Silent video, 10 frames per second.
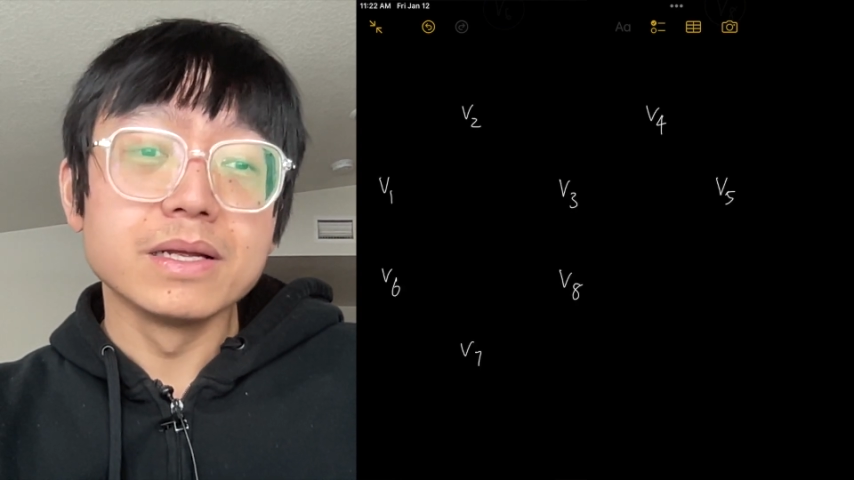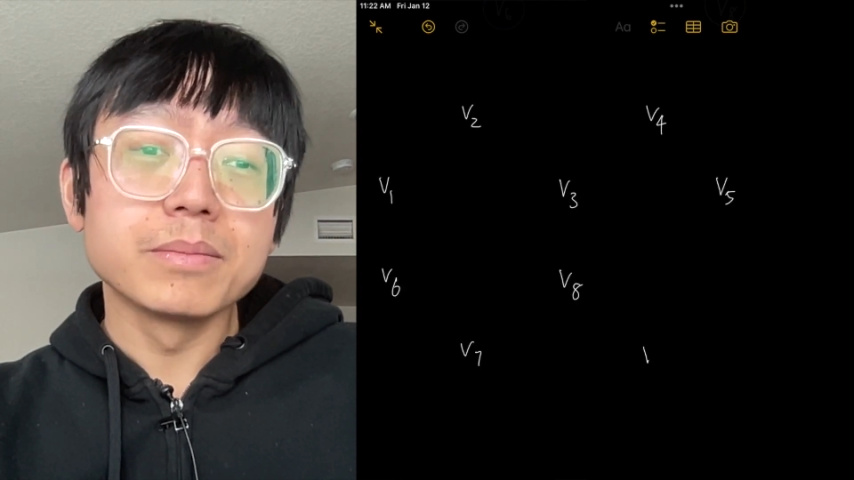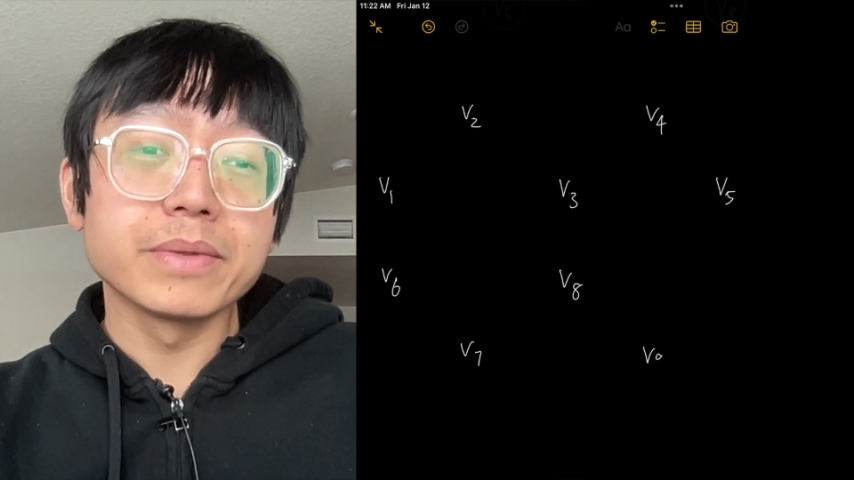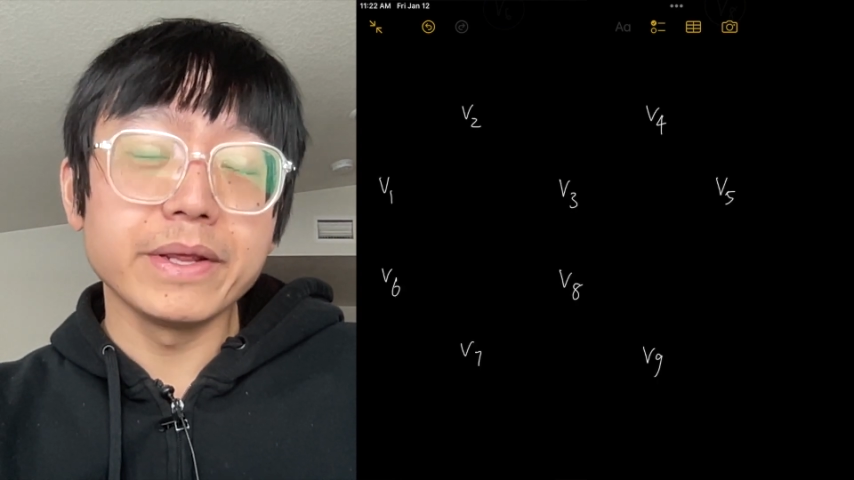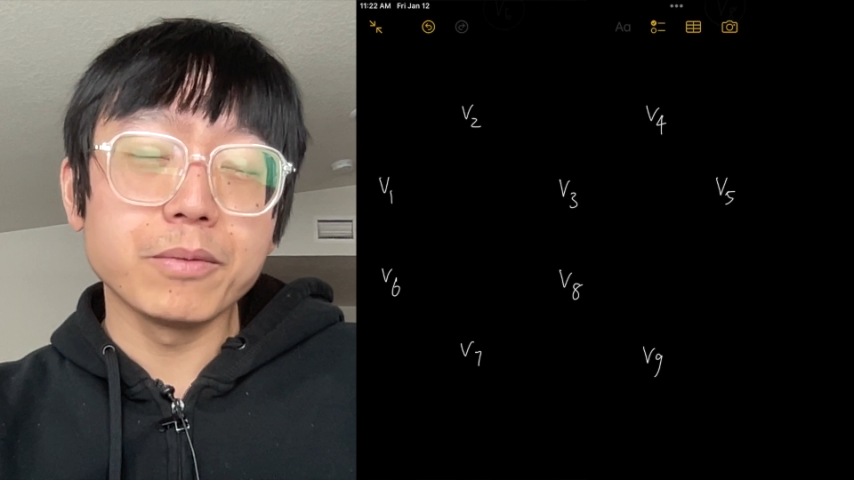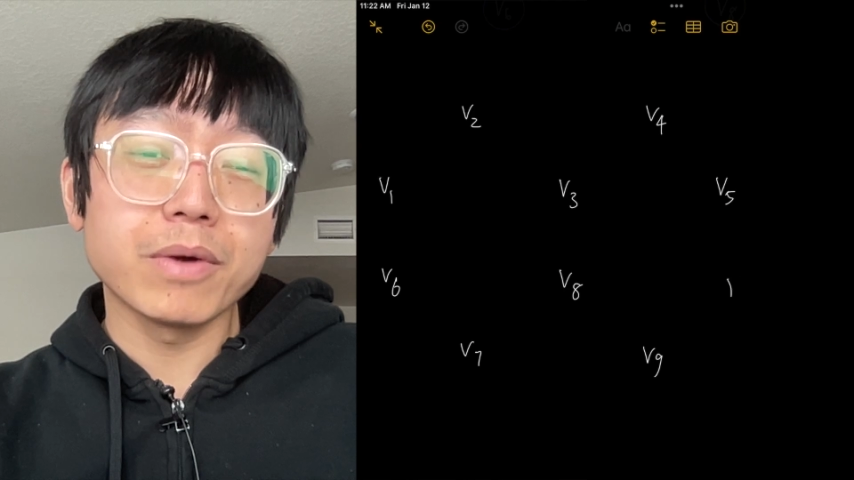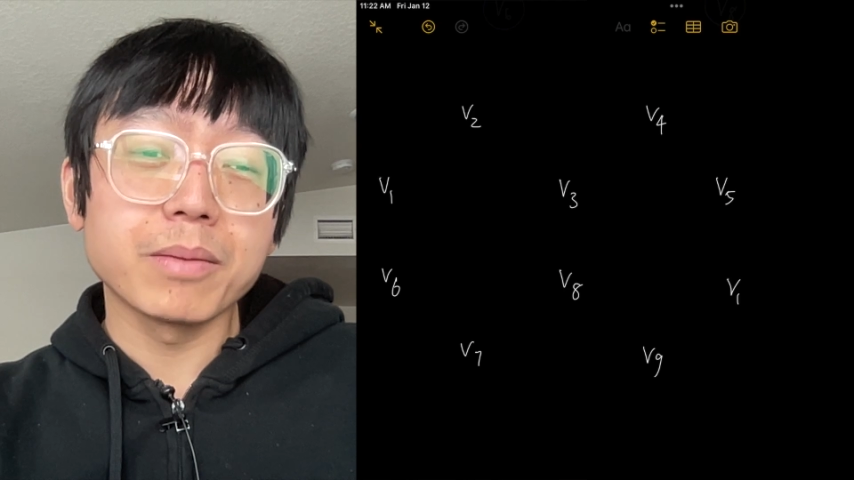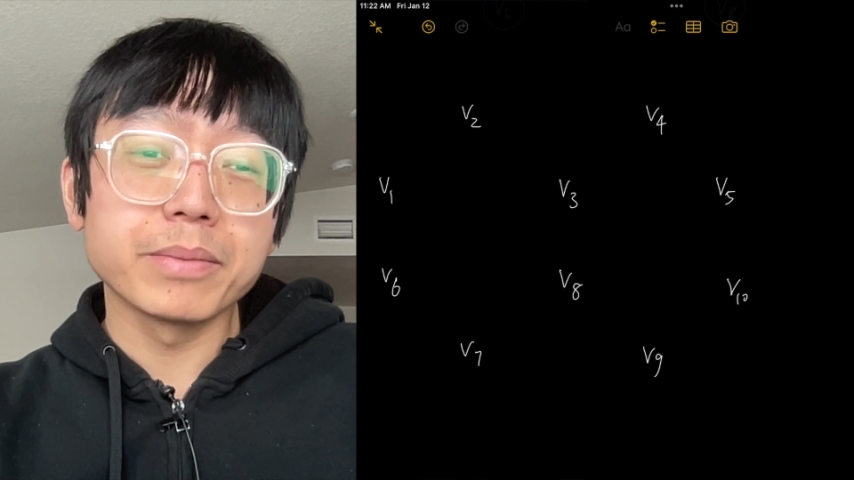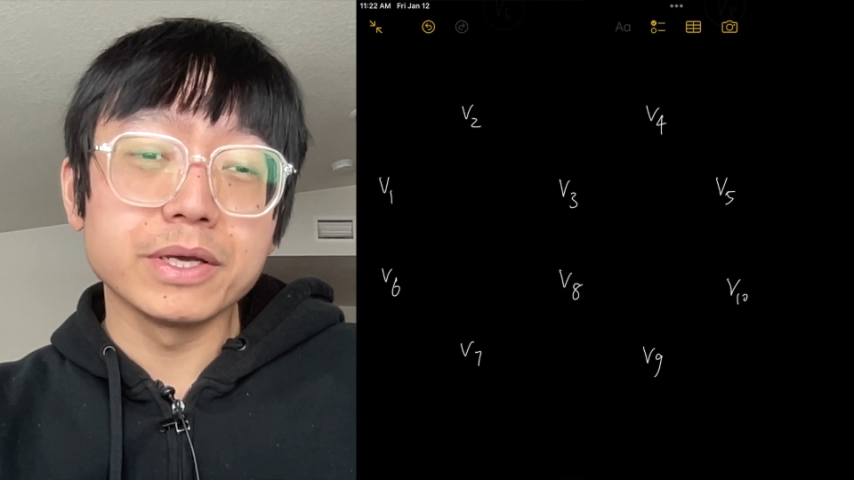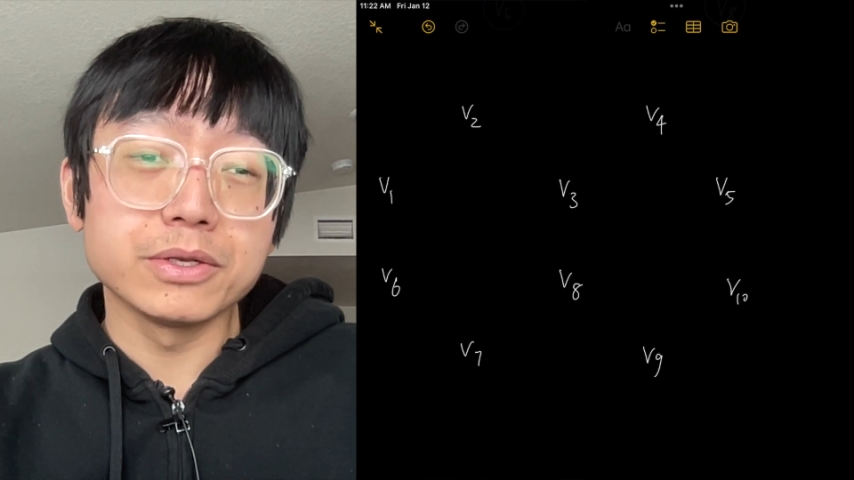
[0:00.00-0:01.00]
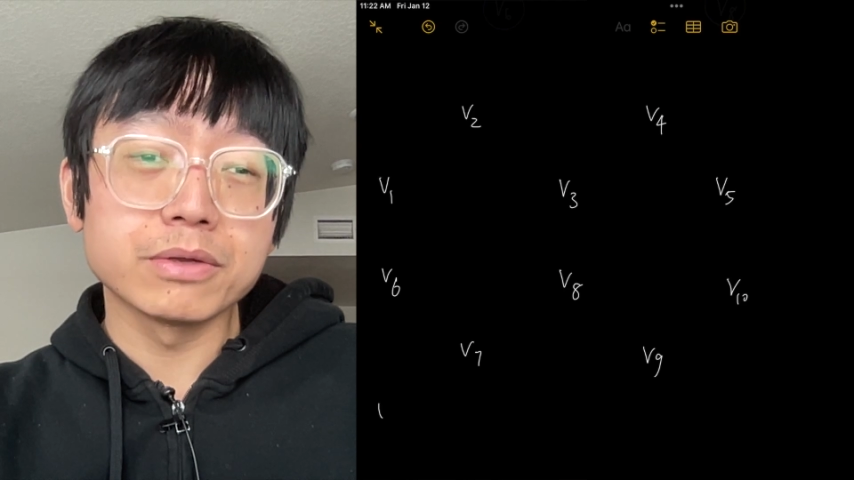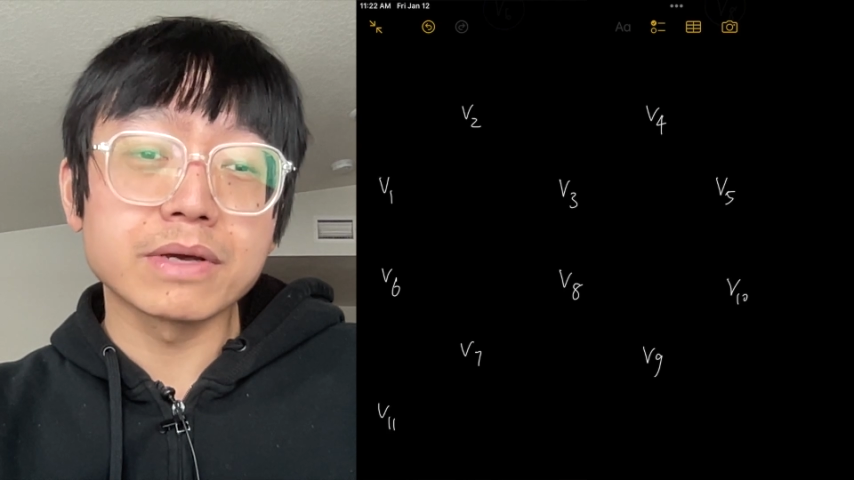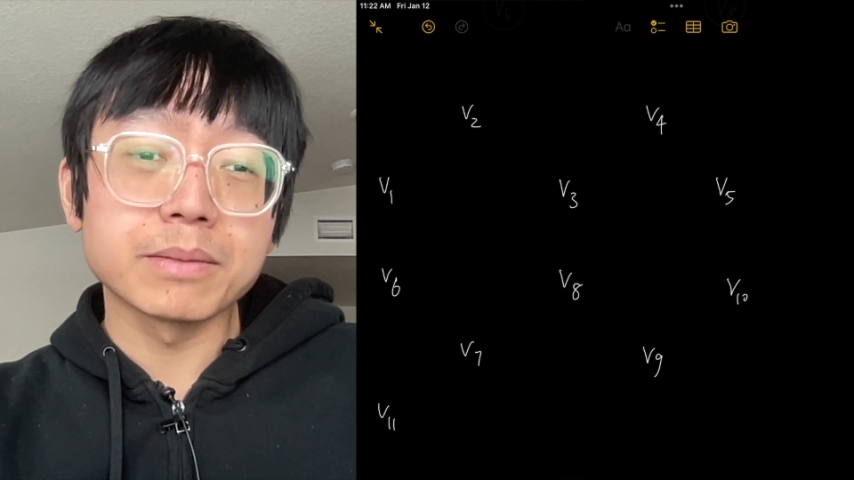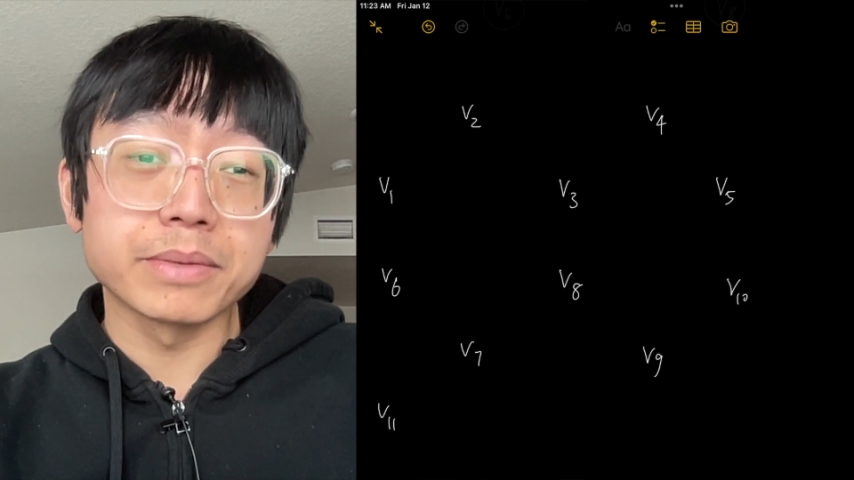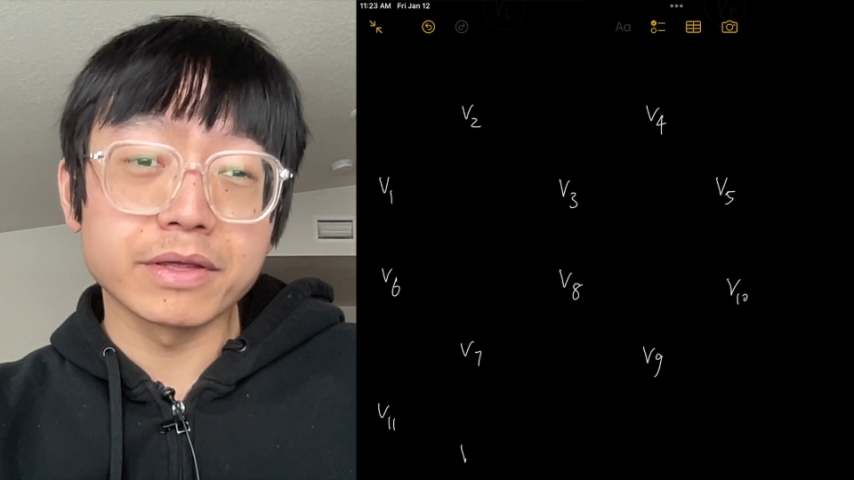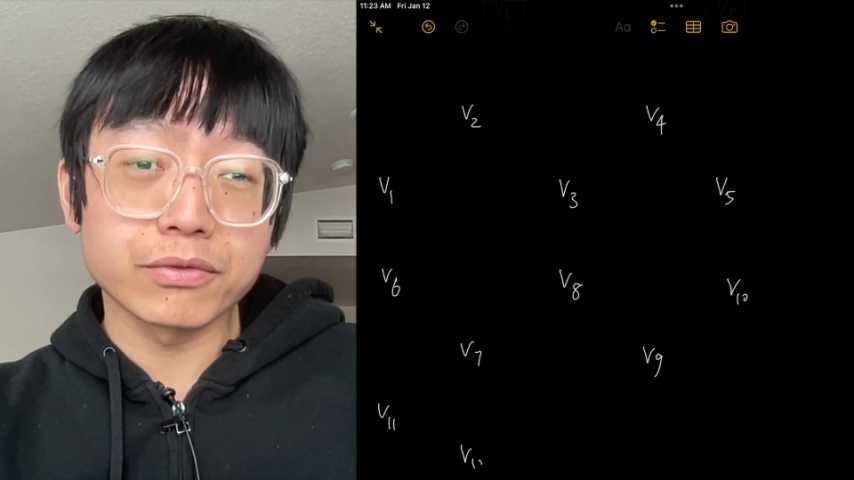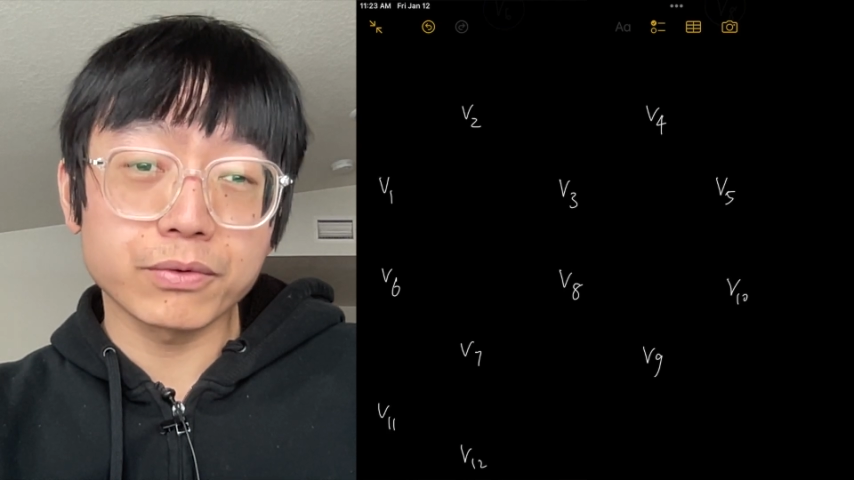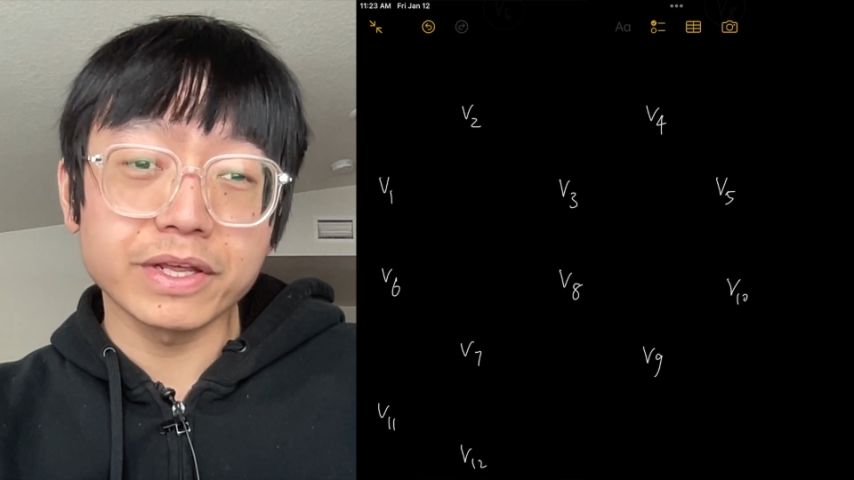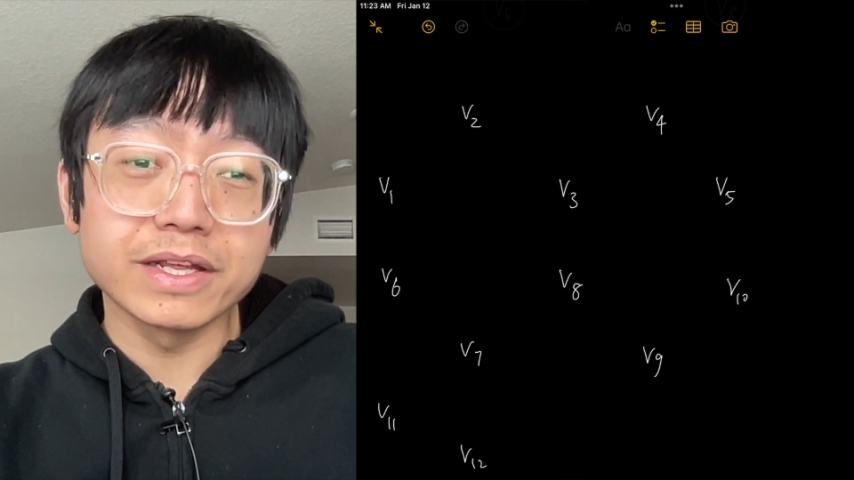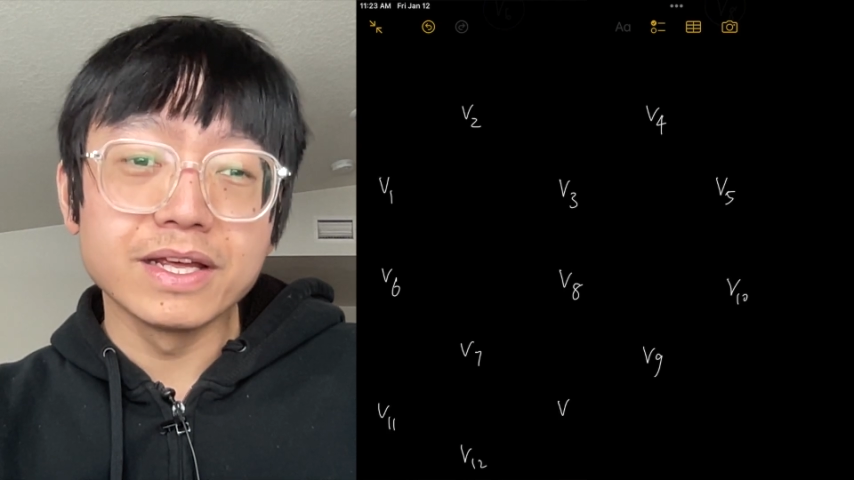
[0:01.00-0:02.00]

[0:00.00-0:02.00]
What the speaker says: P1, P2, and P3.